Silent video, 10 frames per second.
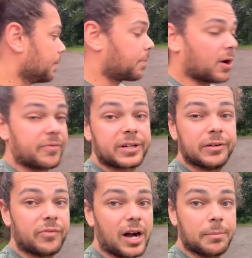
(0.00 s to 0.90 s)
Perfect
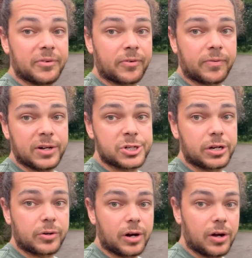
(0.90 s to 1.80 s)
environment for fungi
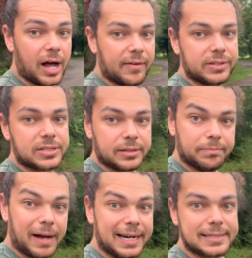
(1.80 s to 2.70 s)
to grow, obviously
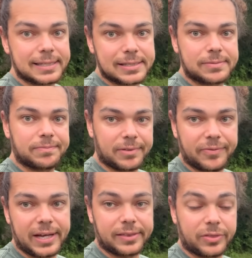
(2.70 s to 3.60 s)
minus the
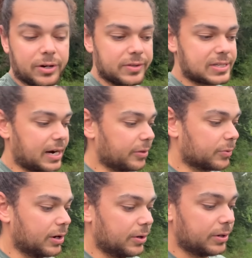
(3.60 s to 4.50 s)
fact that they're on the side of the
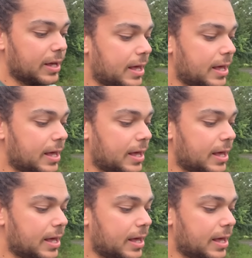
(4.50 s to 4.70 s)
road.